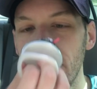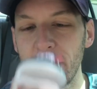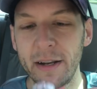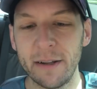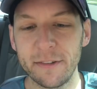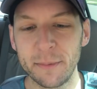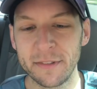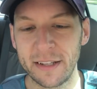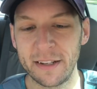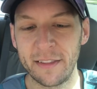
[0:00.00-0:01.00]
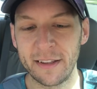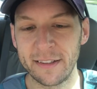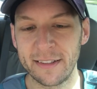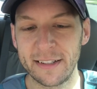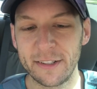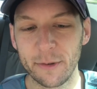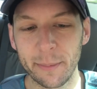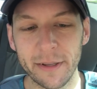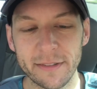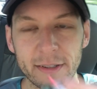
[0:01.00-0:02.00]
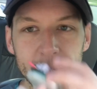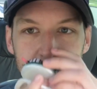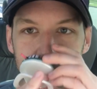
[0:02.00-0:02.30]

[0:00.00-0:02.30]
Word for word: Right now it smells like nothing because I need to replace it.